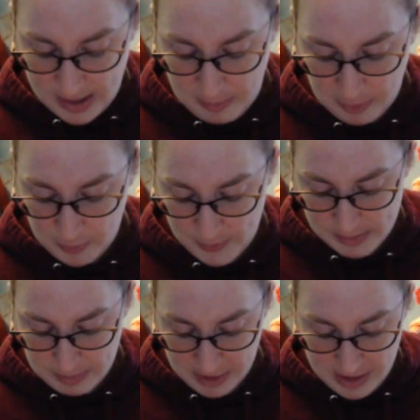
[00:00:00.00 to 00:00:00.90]
Aborn
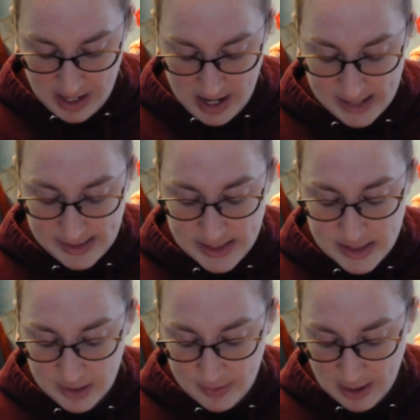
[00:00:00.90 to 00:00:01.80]
whispered, and
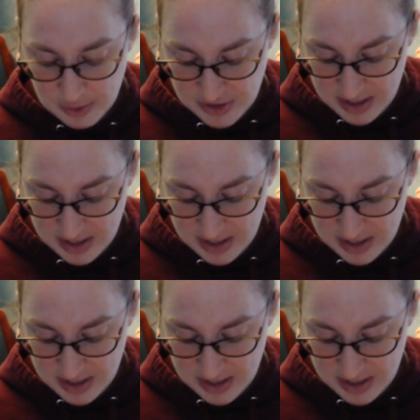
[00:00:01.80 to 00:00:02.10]
Nancy crouched